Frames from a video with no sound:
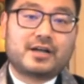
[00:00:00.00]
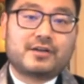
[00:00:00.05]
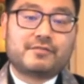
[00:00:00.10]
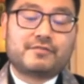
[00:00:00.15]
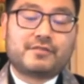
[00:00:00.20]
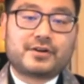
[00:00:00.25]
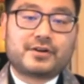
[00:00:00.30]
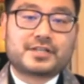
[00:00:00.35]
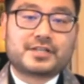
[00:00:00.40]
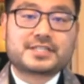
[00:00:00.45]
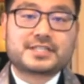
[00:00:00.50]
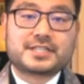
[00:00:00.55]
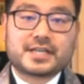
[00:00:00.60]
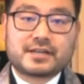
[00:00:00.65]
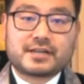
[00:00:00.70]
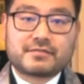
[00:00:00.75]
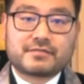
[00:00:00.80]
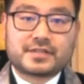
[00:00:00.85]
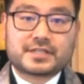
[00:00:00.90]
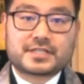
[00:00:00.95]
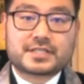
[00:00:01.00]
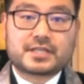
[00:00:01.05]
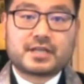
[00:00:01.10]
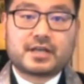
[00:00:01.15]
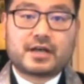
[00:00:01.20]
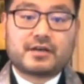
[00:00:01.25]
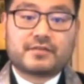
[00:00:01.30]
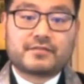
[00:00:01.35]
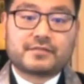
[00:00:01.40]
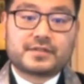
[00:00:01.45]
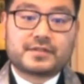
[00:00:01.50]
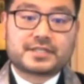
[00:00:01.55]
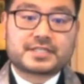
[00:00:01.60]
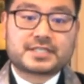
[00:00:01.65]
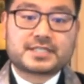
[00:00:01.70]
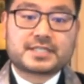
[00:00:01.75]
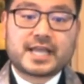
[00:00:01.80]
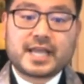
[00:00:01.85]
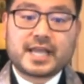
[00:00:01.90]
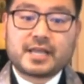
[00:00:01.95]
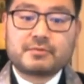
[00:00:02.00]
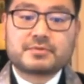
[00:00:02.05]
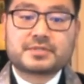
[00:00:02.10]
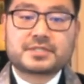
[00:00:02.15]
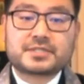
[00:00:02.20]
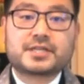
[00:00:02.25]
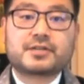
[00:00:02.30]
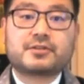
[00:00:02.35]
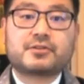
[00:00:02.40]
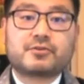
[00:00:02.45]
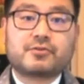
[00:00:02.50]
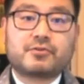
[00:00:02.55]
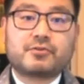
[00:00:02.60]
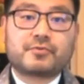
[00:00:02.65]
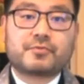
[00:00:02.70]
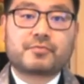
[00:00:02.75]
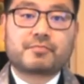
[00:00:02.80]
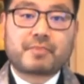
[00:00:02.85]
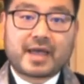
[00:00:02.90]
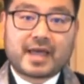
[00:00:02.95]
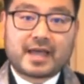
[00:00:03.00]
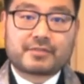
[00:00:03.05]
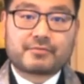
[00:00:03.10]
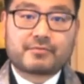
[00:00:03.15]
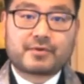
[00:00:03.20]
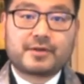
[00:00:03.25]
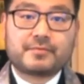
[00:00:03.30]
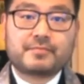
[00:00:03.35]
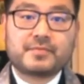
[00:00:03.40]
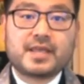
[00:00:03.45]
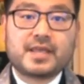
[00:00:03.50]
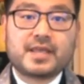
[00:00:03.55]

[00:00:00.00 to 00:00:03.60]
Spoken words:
very sick of this same cyclical path, right?